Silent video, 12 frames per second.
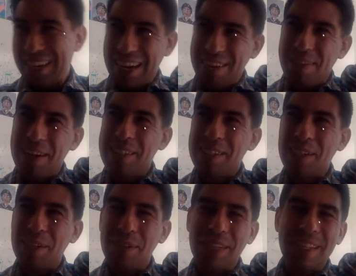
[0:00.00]
viruses
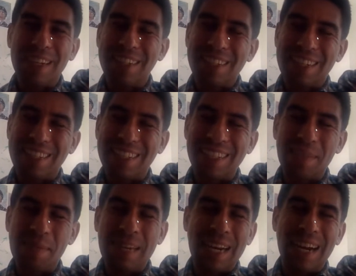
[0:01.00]
are really interesting to
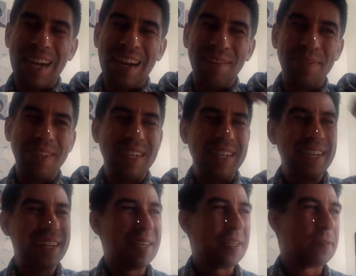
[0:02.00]
me, and I've
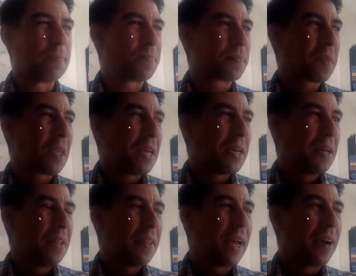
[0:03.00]

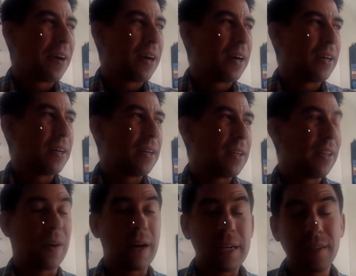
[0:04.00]
they are,
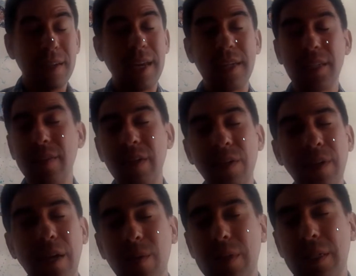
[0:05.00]
I study HIV,
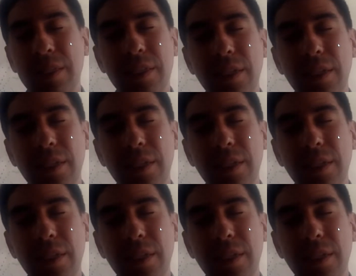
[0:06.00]
right, which is